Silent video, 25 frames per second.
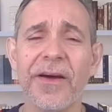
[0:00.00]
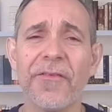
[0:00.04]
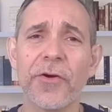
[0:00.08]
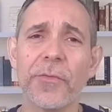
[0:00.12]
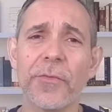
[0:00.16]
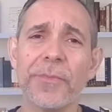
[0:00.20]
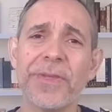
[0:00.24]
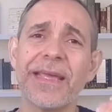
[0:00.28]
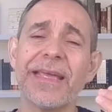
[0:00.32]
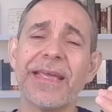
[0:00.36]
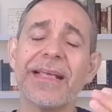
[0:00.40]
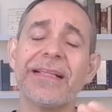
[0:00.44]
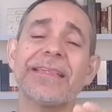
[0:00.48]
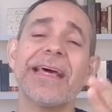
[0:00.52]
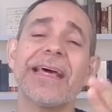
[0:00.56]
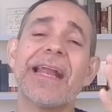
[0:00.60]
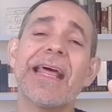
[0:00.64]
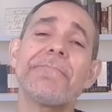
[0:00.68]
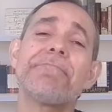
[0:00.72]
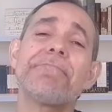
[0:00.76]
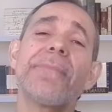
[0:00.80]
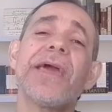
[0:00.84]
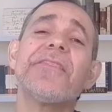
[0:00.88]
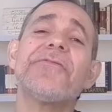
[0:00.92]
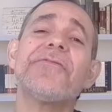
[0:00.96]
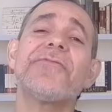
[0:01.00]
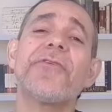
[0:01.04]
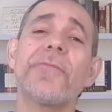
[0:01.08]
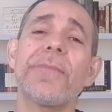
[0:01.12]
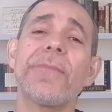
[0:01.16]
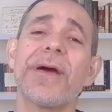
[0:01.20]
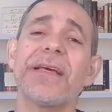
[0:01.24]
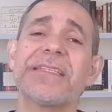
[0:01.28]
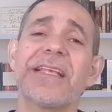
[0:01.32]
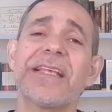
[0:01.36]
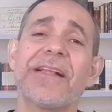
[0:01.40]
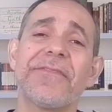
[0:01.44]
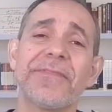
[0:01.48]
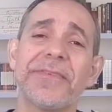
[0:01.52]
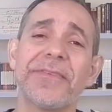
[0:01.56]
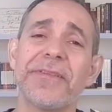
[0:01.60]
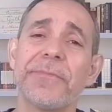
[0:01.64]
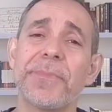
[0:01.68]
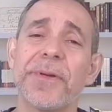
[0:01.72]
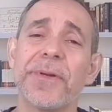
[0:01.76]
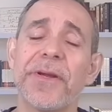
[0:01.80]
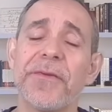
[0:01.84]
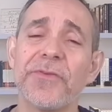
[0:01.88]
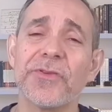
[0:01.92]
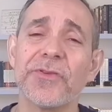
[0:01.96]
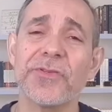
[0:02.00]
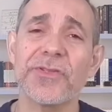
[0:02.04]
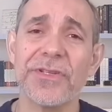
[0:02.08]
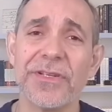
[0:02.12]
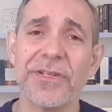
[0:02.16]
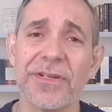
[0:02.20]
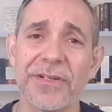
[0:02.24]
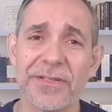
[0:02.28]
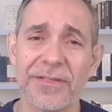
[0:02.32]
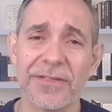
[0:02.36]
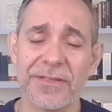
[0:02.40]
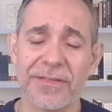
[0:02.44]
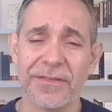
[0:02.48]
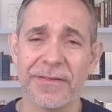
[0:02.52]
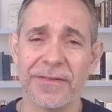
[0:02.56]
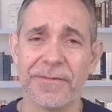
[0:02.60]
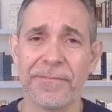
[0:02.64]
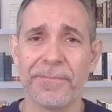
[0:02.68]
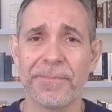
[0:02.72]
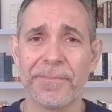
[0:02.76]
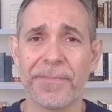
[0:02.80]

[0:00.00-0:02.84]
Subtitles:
from the hell that I made for myself in the previous years.